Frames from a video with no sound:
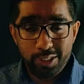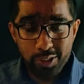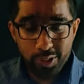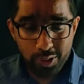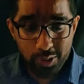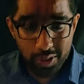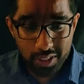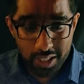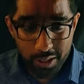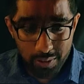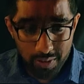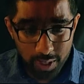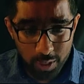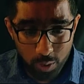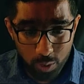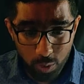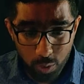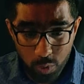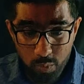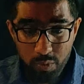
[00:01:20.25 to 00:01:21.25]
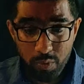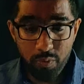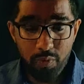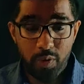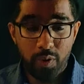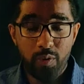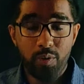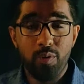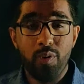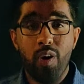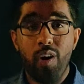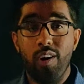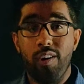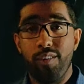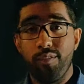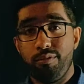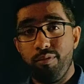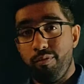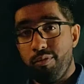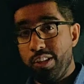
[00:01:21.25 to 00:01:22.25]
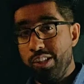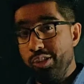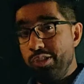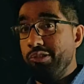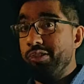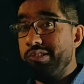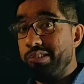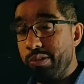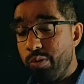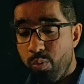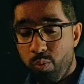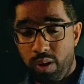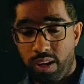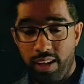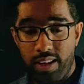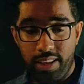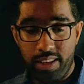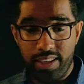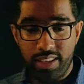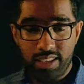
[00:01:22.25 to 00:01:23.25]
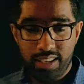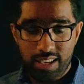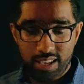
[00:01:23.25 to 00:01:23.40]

To give an overview on frictional stir welding,